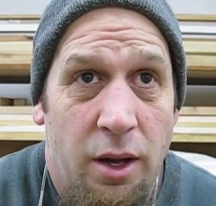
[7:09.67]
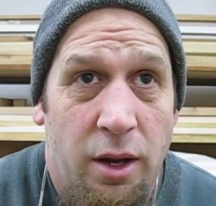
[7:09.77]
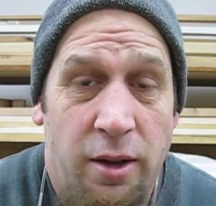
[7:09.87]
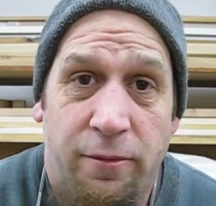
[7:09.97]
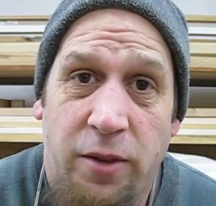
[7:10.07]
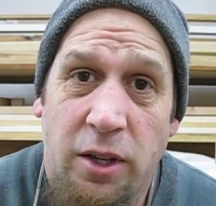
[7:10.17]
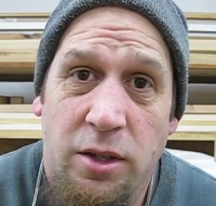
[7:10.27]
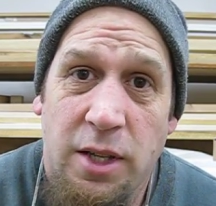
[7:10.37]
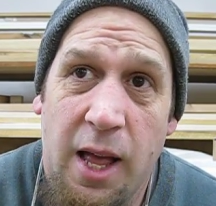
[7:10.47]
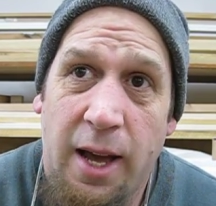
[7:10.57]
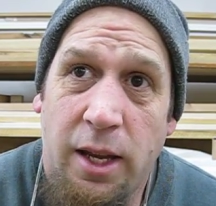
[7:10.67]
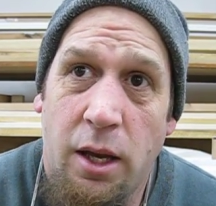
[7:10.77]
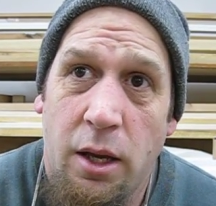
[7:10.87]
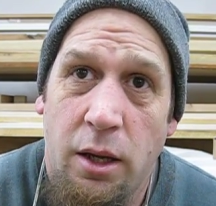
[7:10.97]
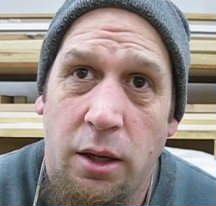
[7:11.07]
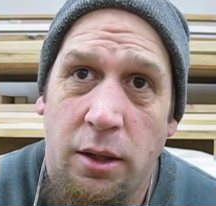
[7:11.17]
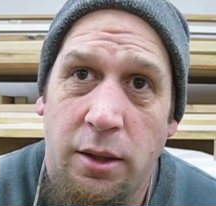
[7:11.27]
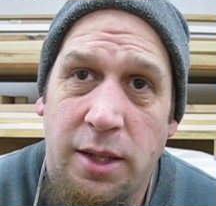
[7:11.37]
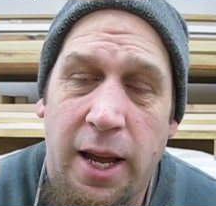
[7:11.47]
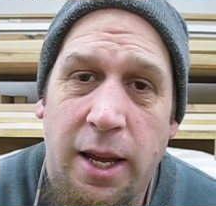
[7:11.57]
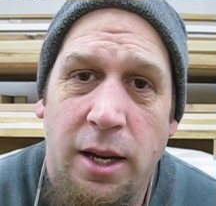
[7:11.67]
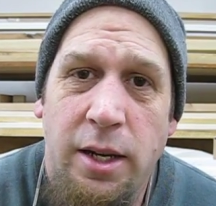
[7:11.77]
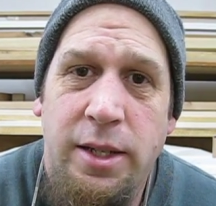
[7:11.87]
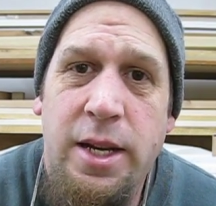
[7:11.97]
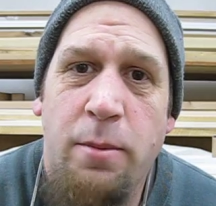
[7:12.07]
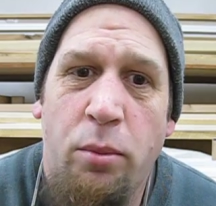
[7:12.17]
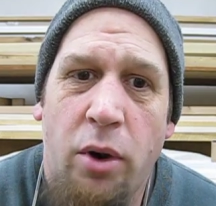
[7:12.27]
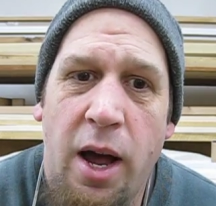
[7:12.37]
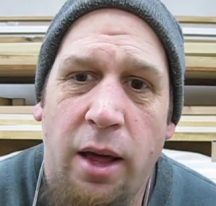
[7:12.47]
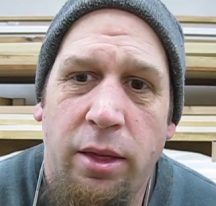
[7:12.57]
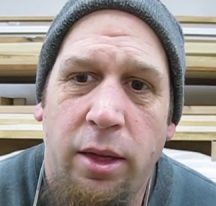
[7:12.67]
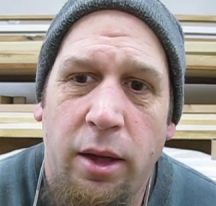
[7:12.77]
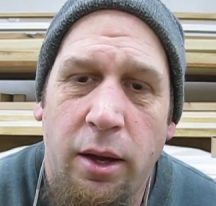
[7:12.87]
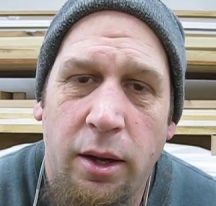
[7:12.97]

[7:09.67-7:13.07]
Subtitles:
It feels like taking a deep breath